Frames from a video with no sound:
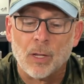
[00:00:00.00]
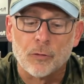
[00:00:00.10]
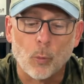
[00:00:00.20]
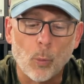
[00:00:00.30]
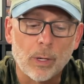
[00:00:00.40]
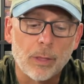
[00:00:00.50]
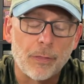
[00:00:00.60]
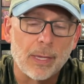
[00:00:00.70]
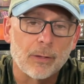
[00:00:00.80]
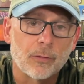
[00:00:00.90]
So one of the
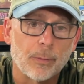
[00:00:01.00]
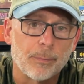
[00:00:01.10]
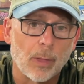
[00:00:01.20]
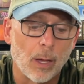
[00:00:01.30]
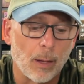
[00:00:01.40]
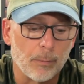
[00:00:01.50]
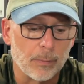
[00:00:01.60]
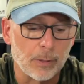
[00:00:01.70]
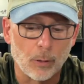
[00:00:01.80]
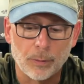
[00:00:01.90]
things
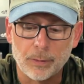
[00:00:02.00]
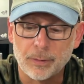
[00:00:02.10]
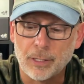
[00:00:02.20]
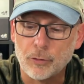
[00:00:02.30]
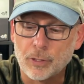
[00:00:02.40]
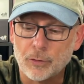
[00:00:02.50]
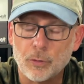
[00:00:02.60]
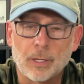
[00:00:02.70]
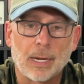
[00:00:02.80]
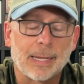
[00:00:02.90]
that you can do
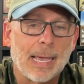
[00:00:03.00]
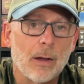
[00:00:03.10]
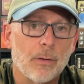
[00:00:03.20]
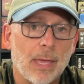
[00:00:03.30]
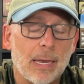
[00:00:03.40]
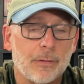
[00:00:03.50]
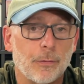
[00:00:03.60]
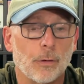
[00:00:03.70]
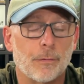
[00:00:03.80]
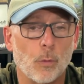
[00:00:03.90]
to kind of counter that if
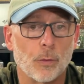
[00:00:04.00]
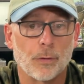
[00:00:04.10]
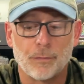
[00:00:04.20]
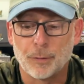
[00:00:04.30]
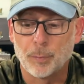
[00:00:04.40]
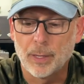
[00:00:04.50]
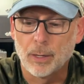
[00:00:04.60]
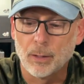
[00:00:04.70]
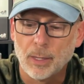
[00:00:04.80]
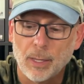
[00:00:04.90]
you're a 4th or 5th
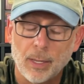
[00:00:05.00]
player